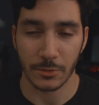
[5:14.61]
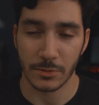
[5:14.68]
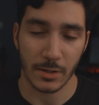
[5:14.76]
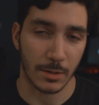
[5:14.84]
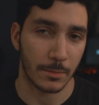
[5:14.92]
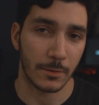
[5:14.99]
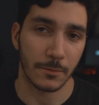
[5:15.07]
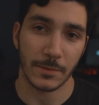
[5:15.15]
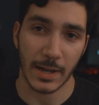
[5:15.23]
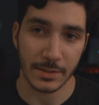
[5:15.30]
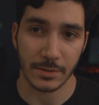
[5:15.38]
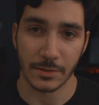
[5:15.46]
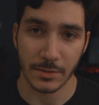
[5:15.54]
you talk about
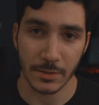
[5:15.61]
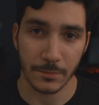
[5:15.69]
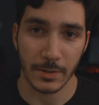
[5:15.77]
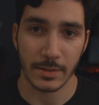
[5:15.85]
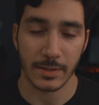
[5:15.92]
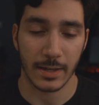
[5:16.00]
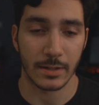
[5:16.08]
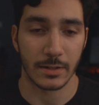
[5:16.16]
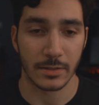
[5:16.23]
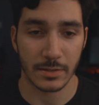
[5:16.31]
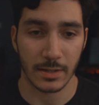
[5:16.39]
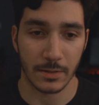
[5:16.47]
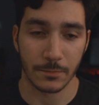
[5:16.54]
fasting and stuff like that, and
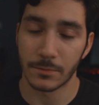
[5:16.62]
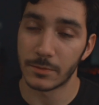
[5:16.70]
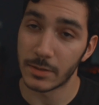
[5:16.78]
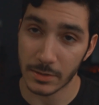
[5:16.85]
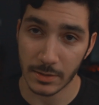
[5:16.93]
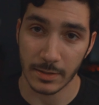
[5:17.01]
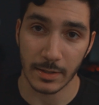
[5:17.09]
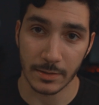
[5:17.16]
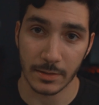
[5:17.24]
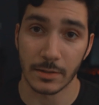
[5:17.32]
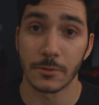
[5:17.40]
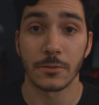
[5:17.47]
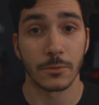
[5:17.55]
it's kind of
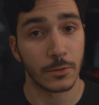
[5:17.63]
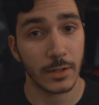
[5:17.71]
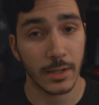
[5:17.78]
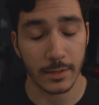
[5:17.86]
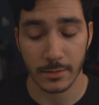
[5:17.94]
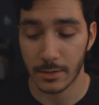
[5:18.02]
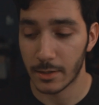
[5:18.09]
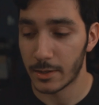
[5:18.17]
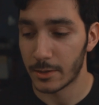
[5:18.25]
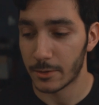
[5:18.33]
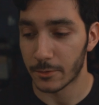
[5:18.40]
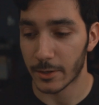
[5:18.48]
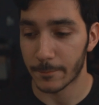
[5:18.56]
disconnecting to connect,
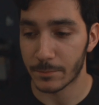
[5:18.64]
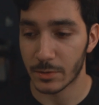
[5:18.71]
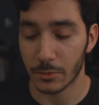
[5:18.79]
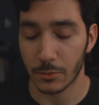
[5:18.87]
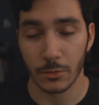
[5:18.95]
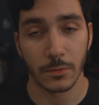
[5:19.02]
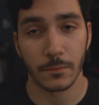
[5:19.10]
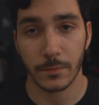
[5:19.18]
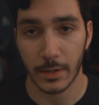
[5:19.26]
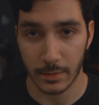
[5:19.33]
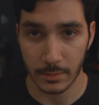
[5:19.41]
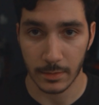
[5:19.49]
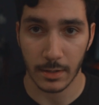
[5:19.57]
right? So you can
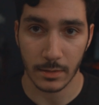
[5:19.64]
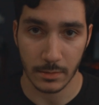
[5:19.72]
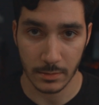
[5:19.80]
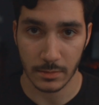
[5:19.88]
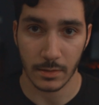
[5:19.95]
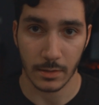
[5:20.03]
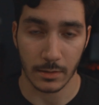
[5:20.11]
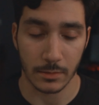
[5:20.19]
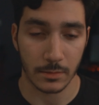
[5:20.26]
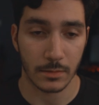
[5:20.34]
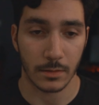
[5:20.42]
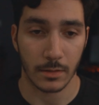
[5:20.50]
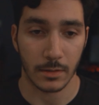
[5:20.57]
find a lot of these
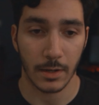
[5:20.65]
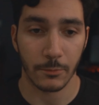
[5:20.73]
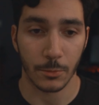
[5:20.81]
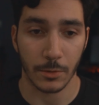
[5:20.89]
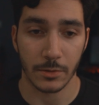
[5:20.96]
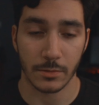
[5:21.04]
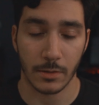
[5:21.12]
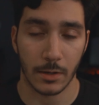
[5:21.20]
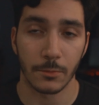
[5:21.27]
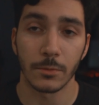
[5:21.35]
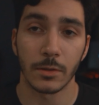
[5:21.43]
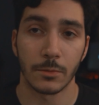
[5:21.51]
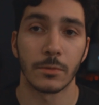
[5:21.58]
things everywhere. So I
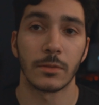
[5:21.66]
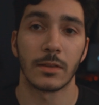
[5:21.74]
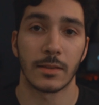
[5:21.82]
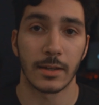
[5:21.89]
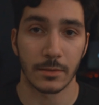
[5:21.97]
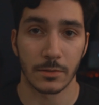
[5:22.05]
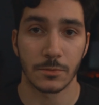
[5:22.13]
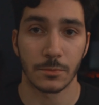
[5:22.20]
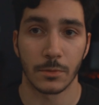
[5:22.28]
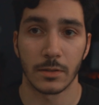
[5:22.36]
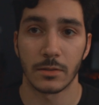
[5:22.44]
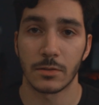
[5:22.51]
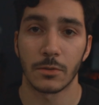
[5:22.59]
really, really like this
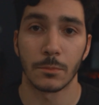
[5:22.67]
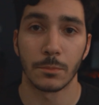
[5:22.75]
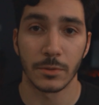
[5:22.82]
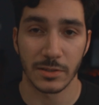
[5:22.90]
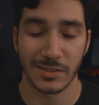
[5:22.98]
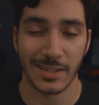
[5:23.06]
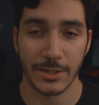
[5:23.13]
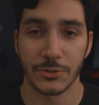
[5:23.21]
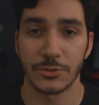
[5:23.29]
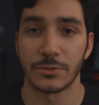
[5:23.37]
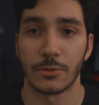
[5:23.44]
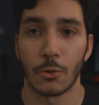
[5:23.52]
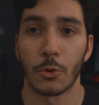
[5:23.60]
one. So Bliss
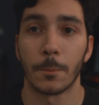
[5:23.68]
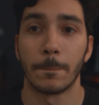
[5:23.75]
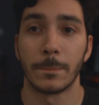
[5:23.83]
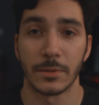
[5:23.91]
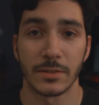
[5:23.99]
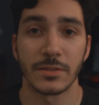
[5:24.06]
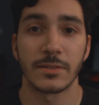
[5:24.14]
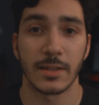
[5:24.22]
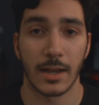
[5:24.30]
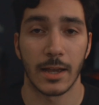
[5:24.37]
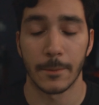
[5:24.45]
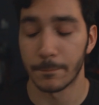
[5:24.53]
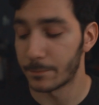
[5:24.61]
Station or Bliss
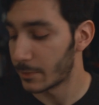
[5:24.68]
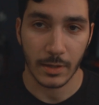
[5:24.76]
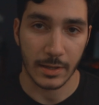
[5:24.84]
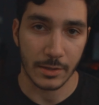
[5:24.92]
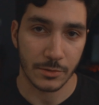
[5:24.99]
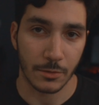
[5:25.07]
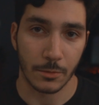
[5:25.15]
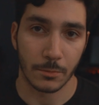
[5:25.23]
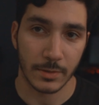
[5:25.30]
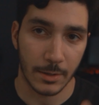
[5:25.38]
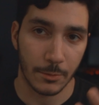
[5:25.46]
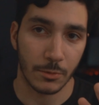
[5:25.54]
Time. Okay, so now